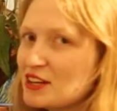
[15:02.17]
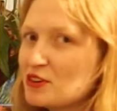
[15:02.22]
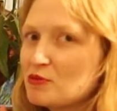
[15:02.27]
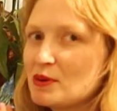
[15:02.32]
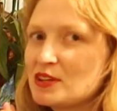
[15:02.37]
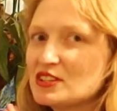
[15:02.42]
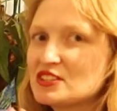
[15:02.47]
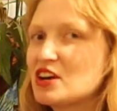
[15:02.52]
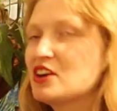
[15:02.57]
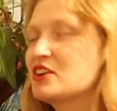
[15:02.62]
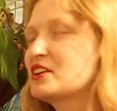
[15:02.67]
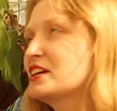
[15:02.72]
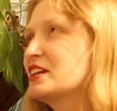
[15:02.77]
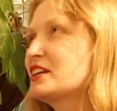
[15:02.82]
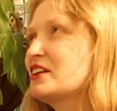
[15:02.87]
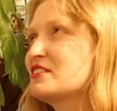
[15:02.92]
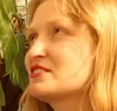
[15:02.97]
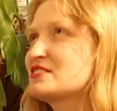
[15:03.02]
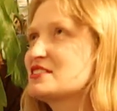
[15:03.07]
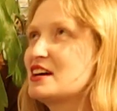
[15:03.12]
little bit dark
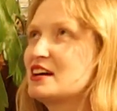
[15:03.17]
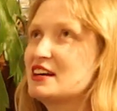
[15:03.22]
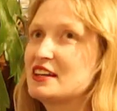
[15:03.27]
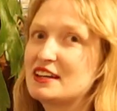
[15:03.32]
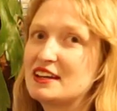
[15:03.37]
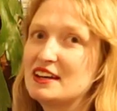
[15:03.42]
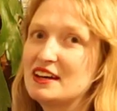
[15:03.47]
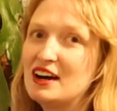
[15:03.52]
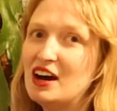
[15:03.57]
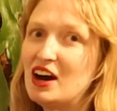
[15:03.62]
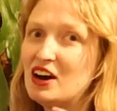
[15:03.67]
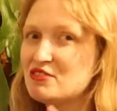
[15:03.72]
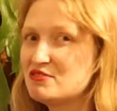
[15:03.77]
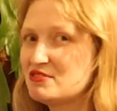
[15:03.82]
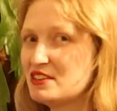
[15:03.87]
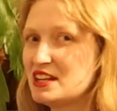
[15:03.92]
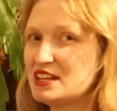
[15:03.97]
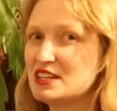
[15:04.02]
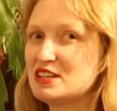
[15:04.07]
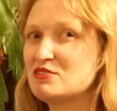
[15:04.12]
and I was like, I
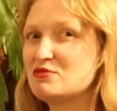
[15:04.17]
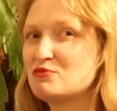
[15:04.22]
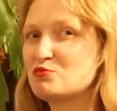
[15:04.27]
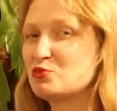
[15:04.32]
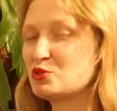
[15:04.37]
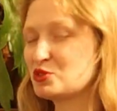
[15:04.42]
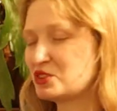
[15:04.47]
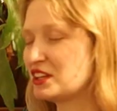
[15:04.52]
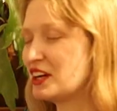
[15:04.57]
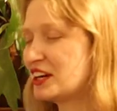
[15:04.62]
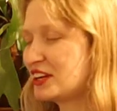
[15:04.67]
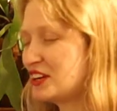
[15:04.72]
really would